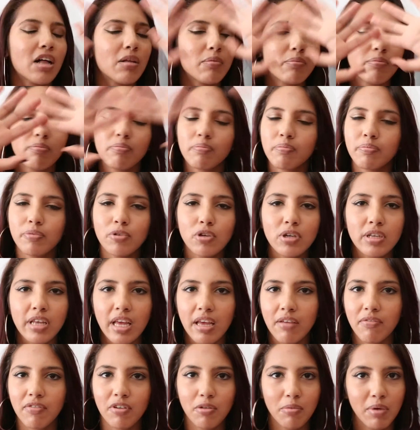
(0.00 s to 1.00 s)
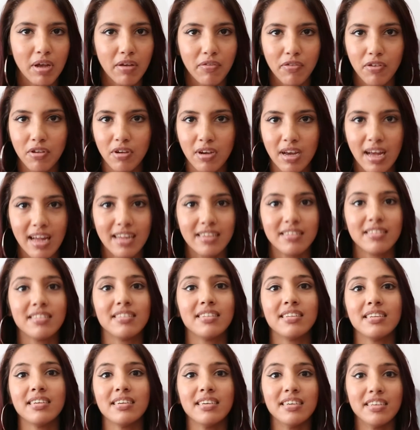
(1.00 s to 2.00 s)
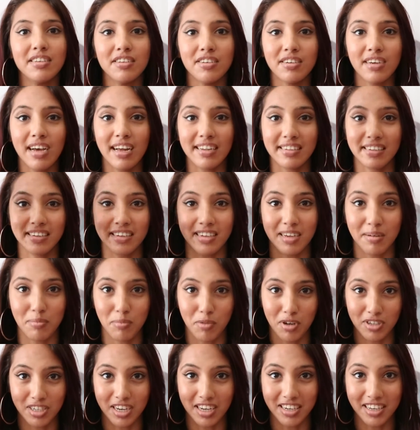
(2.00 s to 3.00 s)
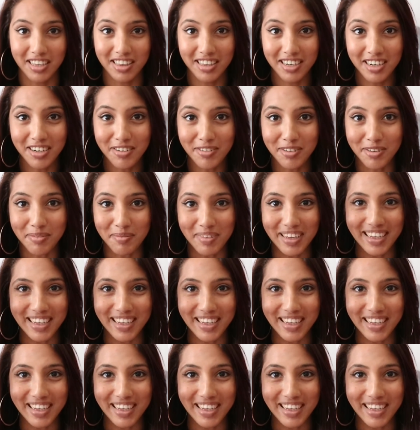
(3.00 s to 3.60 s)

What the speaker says: I'll put it everywhere for you guys to see, and you guys can come watch Honey 3 with